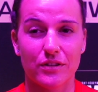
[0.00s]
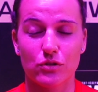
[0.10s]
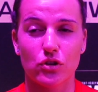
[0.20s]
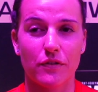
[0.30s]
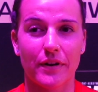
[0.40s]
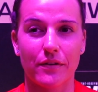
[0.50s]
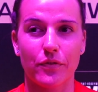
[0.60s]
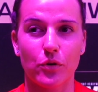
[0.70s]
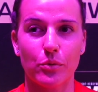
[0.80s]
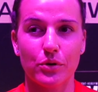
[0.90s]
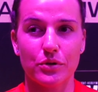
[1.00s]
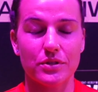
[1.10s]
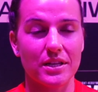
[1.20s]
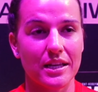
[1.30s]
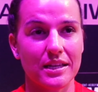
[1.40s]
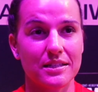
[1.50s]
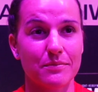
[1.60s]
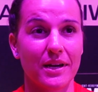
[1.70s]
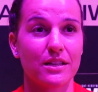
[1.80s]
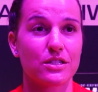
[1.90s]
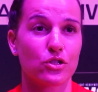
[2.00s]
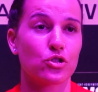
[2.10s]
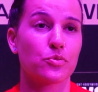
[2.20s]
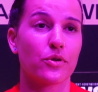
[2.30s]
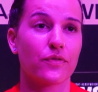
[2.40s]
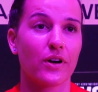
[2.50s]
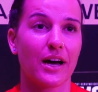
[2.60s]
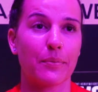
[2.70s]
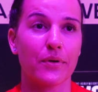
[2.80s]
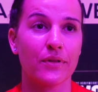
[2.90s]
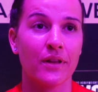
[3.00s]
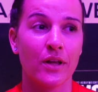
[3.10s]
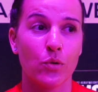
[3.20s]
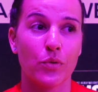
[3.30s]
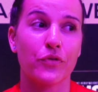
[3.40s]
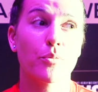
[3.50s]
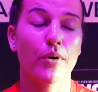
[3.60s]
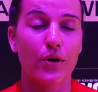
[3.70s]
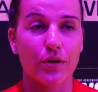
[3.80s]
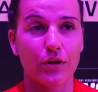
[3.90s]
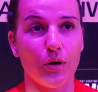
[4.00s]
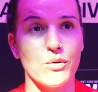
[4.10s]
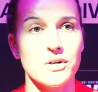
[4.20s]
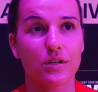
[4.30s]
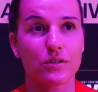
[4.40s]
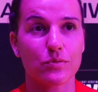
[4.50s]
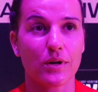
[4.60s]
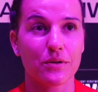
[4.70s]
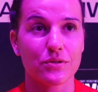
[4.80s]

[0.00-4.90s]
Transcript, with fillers: so thankful because he's made this undisputed fight happen with an opponent that I wanted as well.